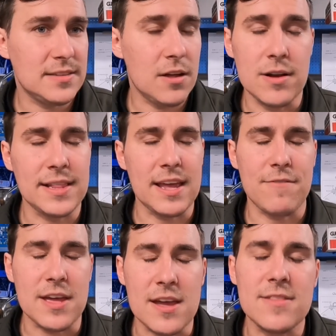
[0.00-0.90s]
or not the
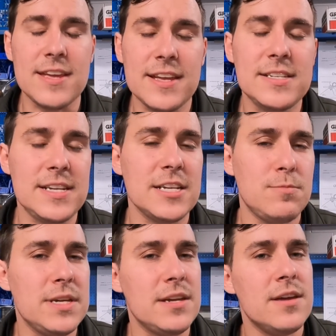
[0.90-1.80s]
FAA, the
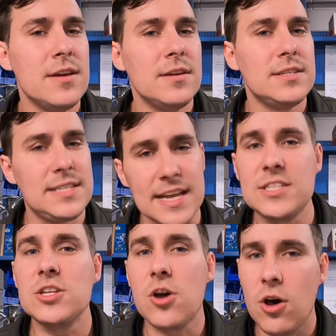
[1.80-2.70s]
NTSB says
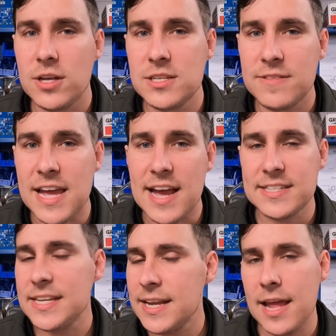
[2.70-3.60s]
the cause of the accident,